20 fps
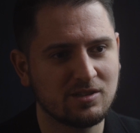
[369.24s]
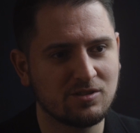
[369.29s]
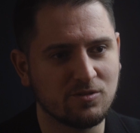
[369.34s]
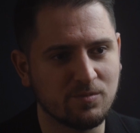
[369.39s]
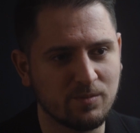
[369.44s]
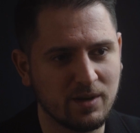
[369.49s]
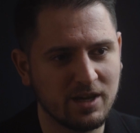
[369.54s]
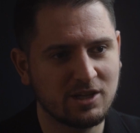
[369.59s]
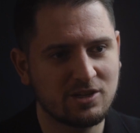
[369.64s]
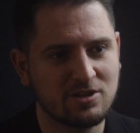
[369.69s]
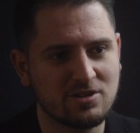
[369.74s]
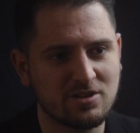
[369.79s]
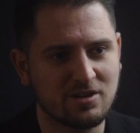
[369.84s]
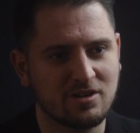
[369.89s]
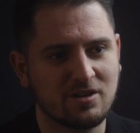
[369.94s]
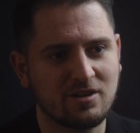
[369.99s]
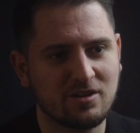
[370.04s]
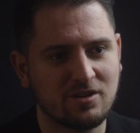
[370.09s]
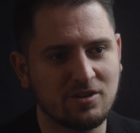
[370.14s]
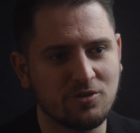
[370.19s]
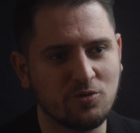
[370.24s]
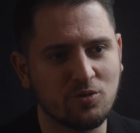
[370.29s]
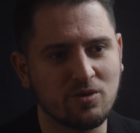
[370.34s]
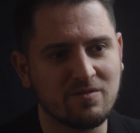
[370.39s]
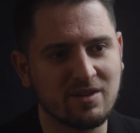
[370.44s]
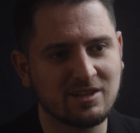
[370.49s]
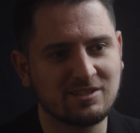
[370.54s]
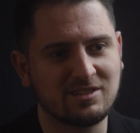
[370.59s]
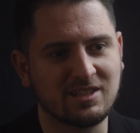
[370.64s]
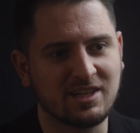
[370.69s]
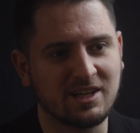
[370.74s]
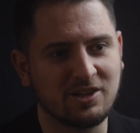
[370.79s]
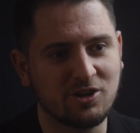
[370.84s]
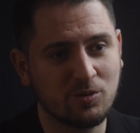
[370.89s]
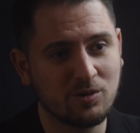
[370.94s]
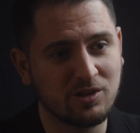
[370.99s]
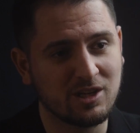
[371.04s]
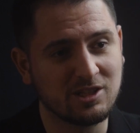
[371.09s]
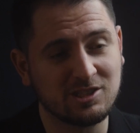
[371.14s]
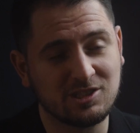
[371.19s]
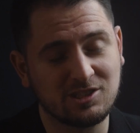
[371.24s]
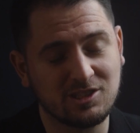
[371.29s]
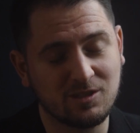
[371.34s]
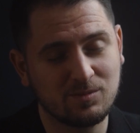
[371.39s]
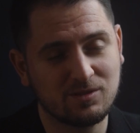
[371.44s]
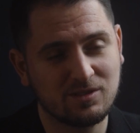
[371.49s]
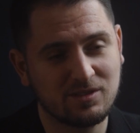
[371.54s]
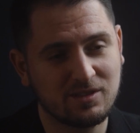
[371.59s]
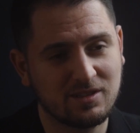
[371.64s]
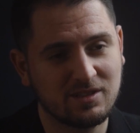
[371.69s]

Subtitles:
to make sure you're investing in your relationships,